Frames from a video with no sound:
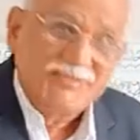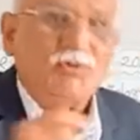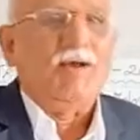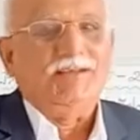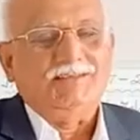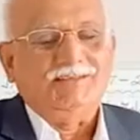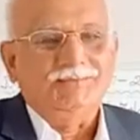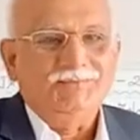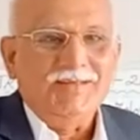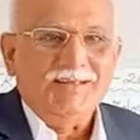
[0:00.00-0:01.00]
soils,
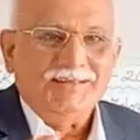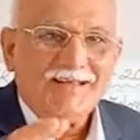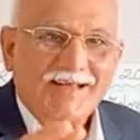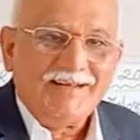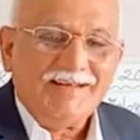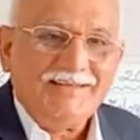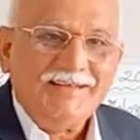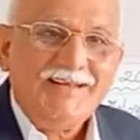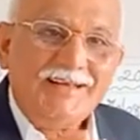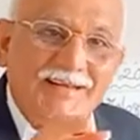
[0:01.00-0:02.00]
the
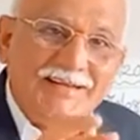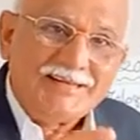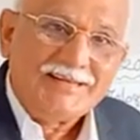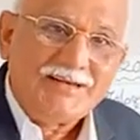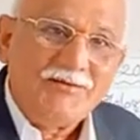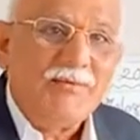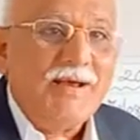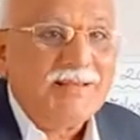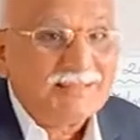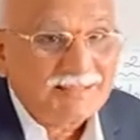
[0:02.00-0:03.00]
energy received
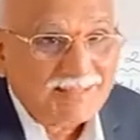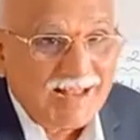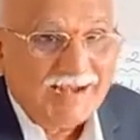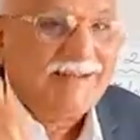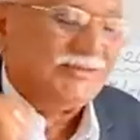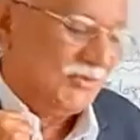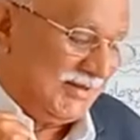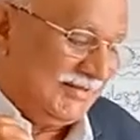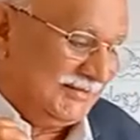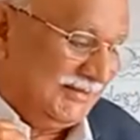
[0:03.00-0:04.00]
by sandy
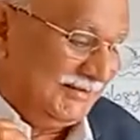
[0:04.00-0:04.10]
soils